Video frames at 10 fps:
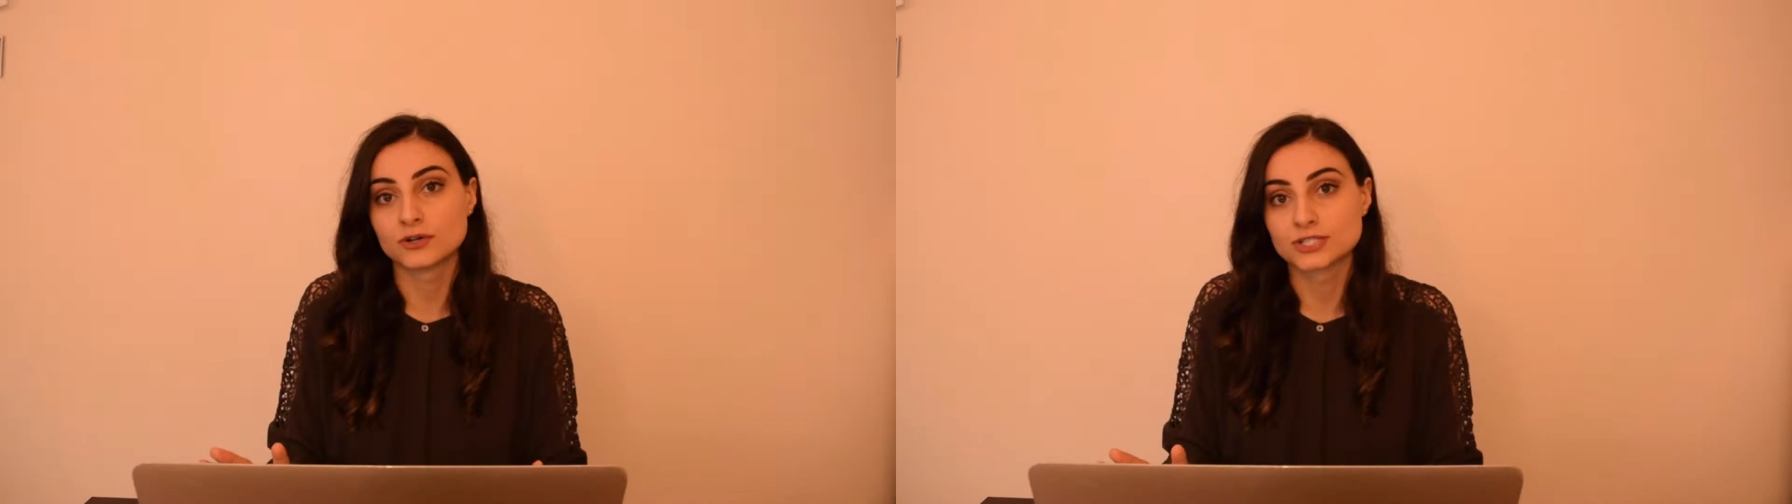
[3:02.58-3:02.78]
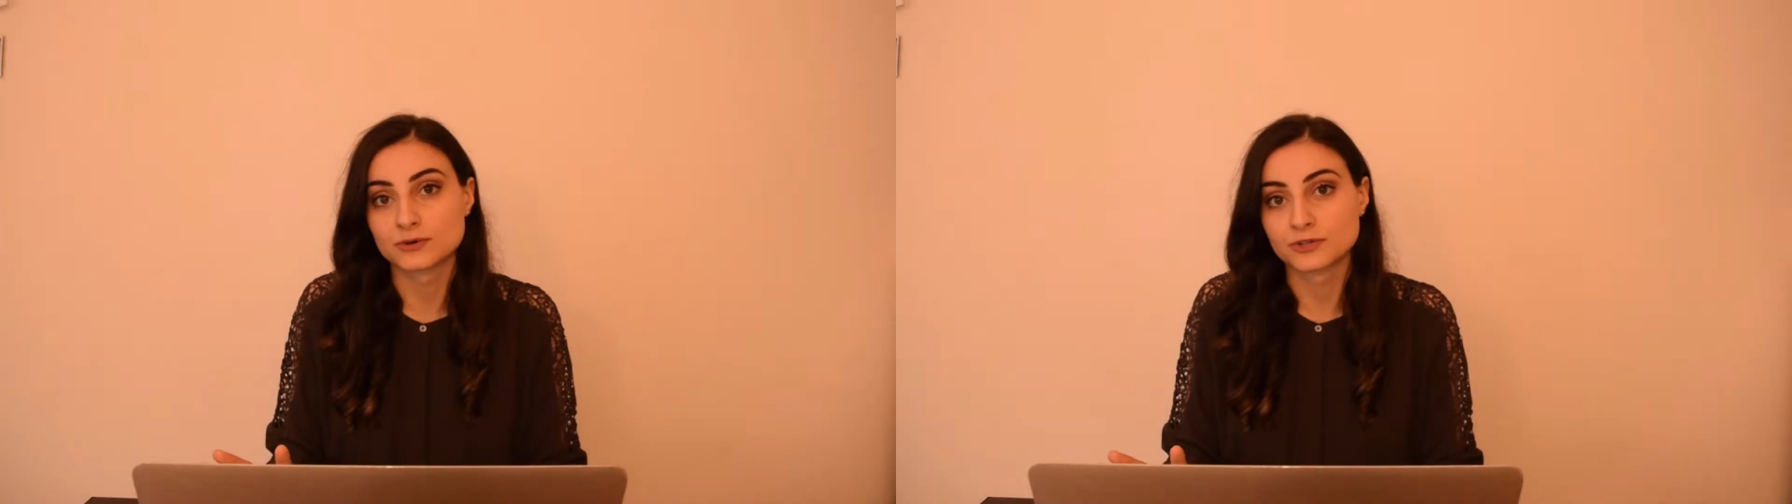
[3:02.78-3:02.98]

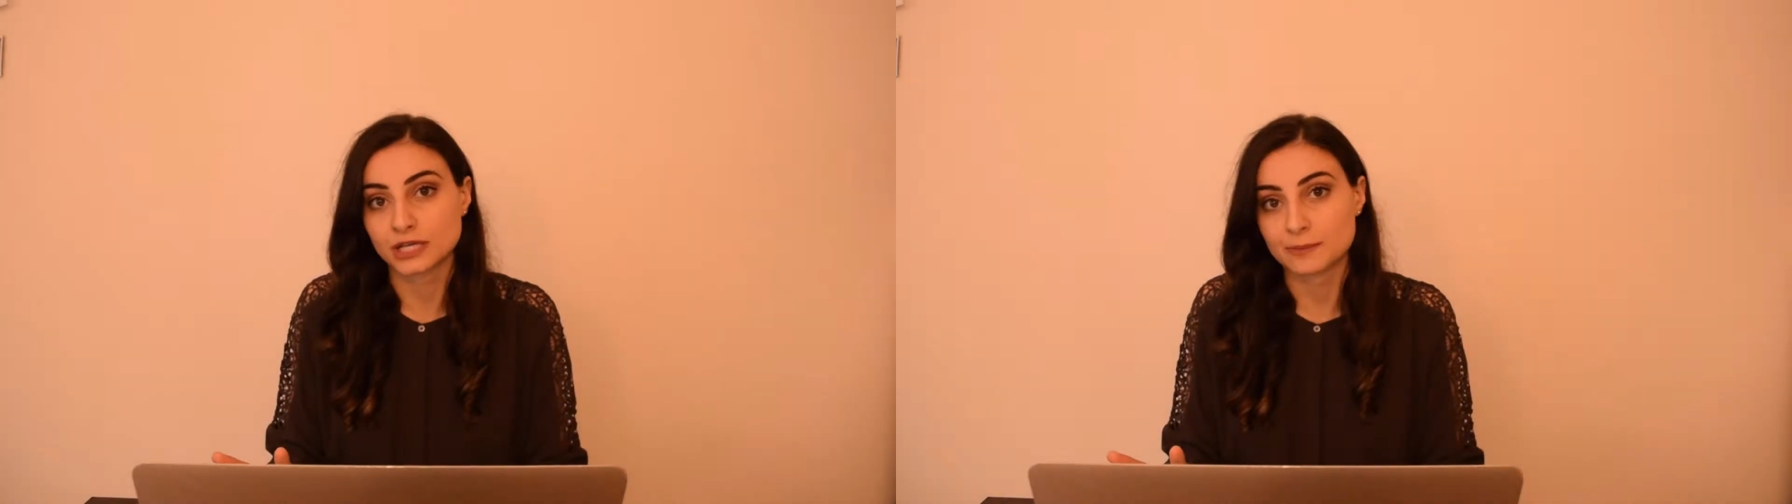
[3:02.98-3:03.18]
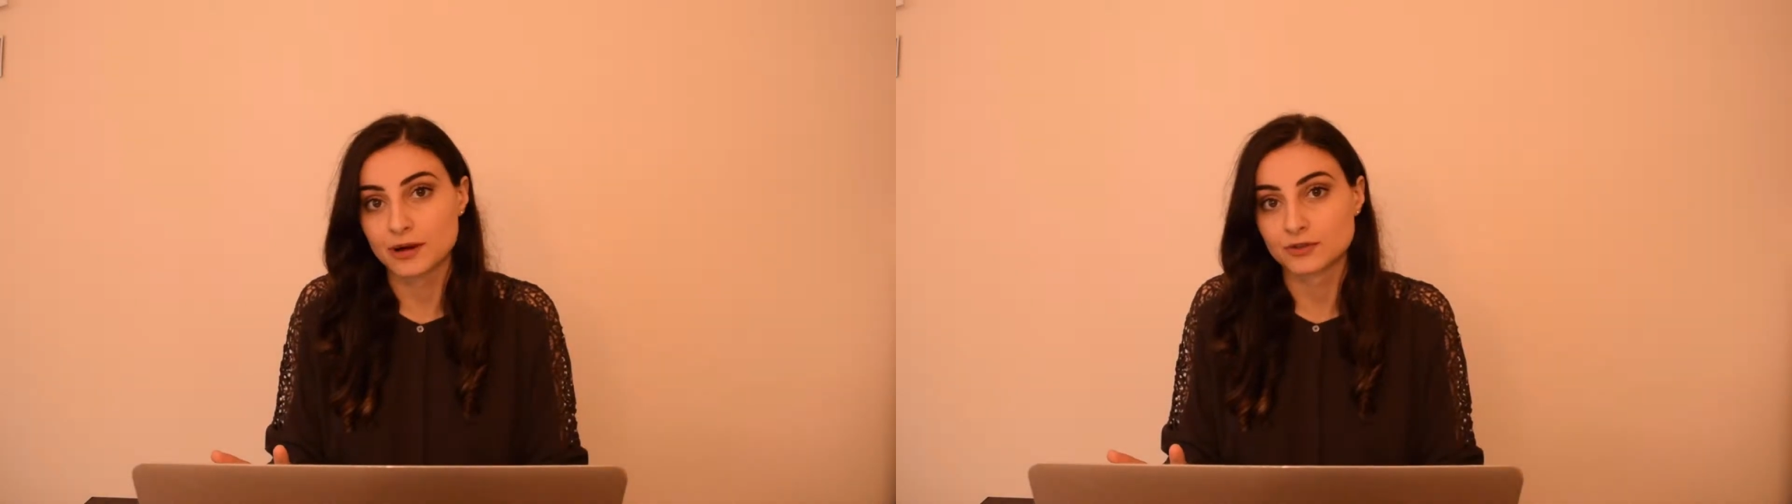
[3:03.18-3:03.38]
also
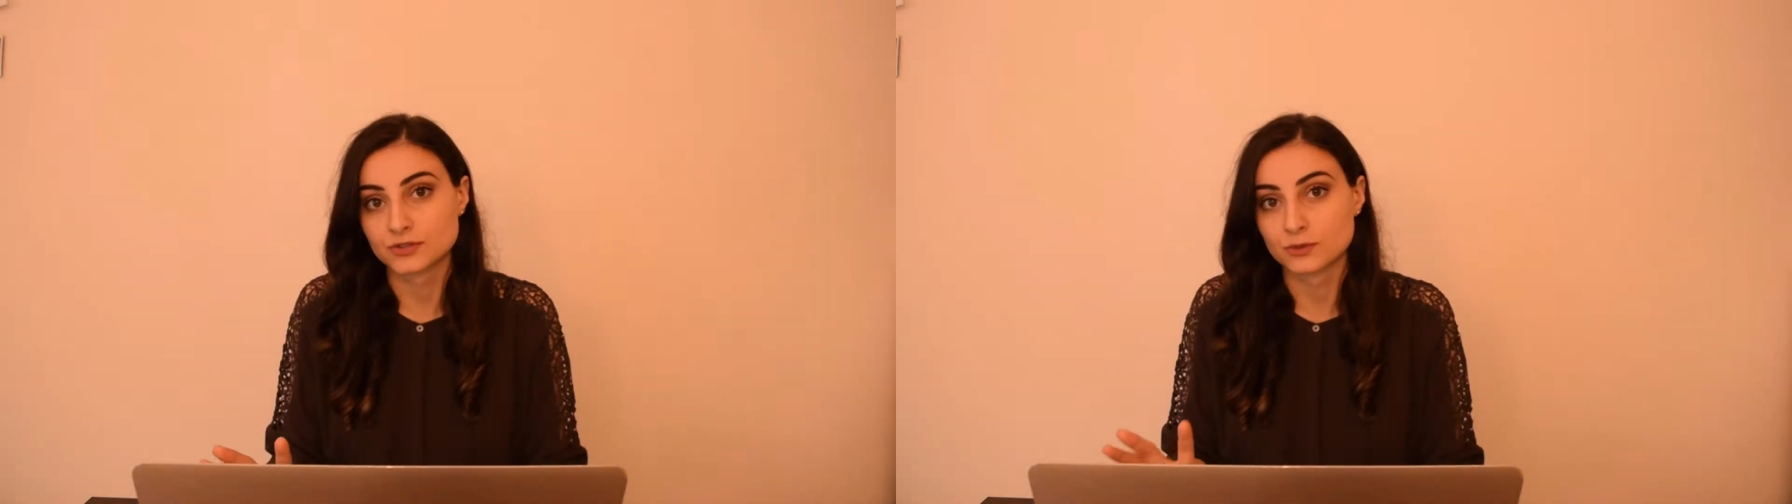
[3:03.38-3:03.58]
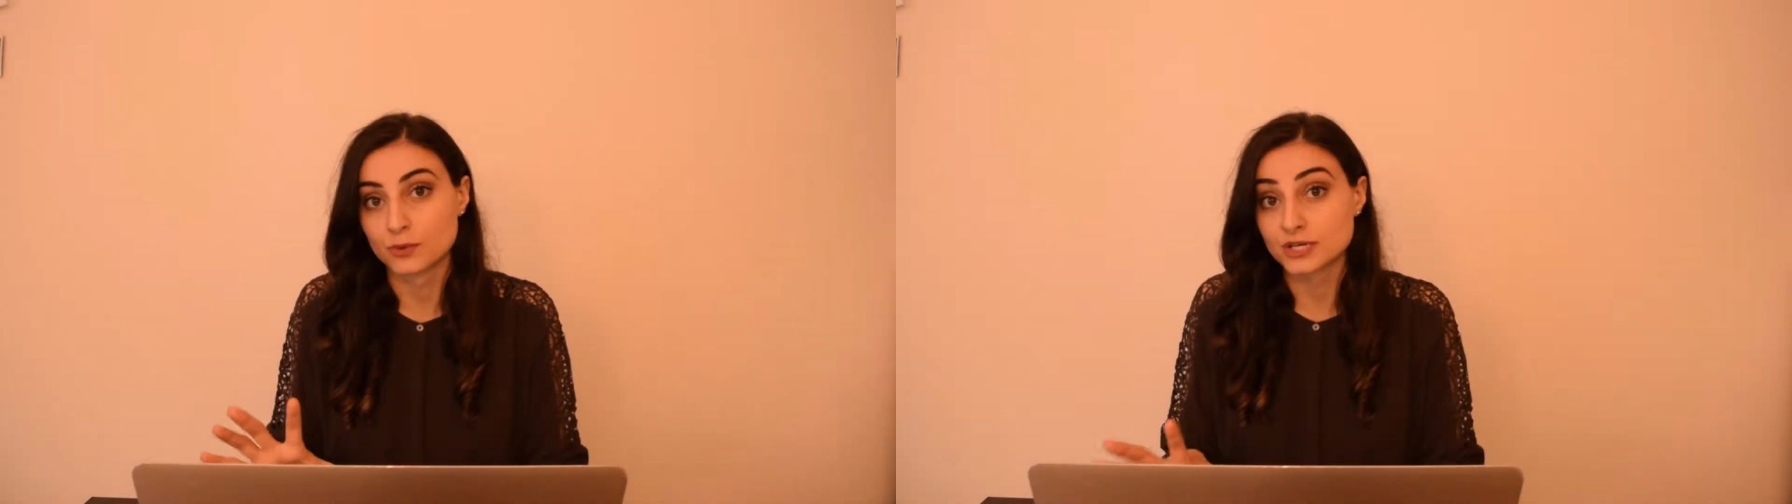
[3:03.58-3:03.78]
think about
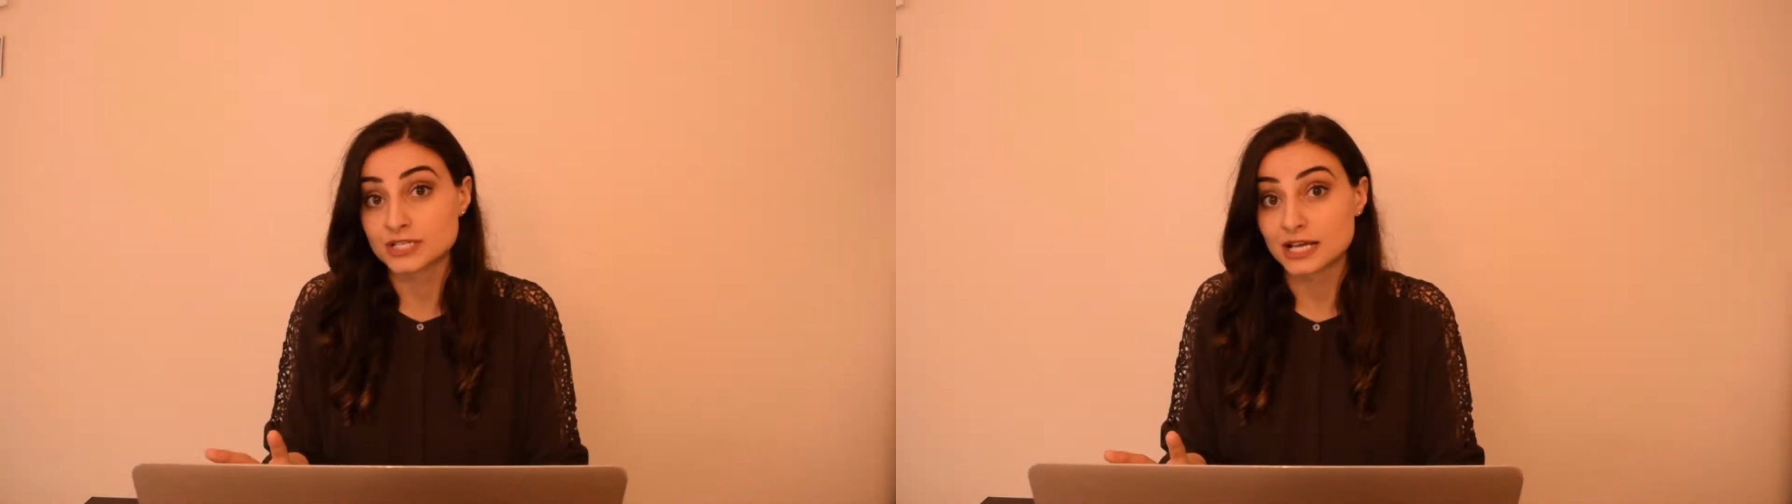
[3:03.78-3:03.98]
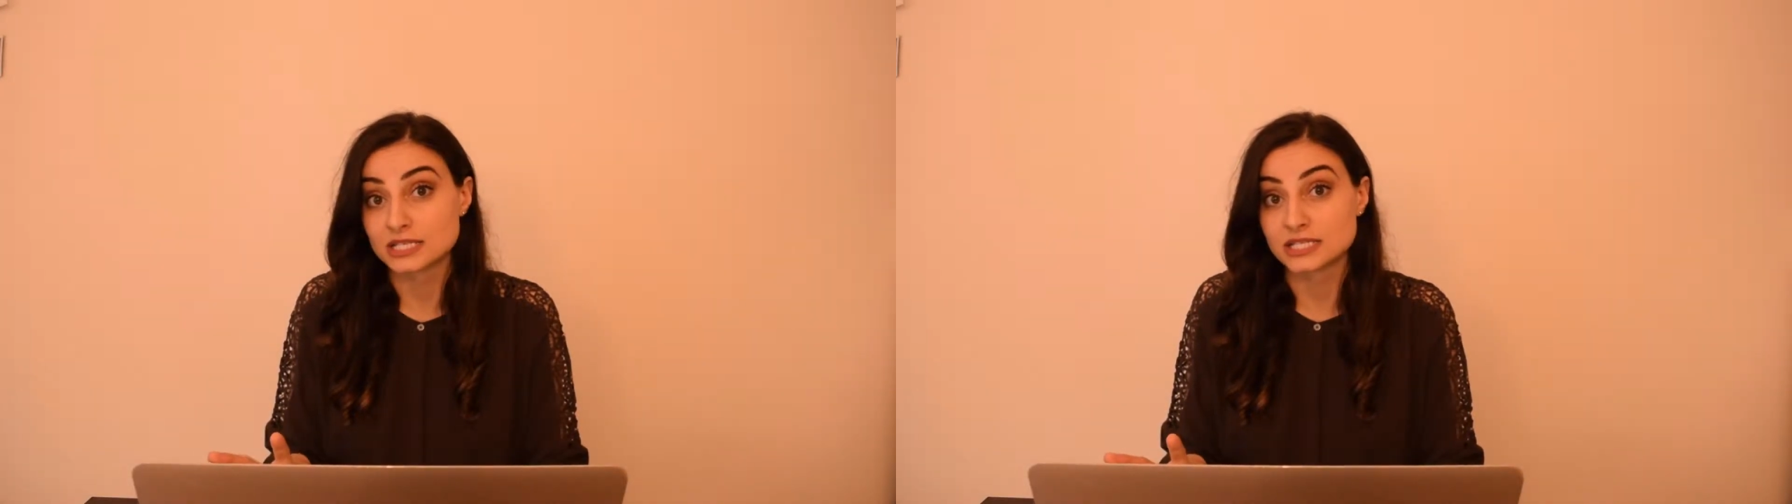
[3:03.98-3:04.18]
the worst case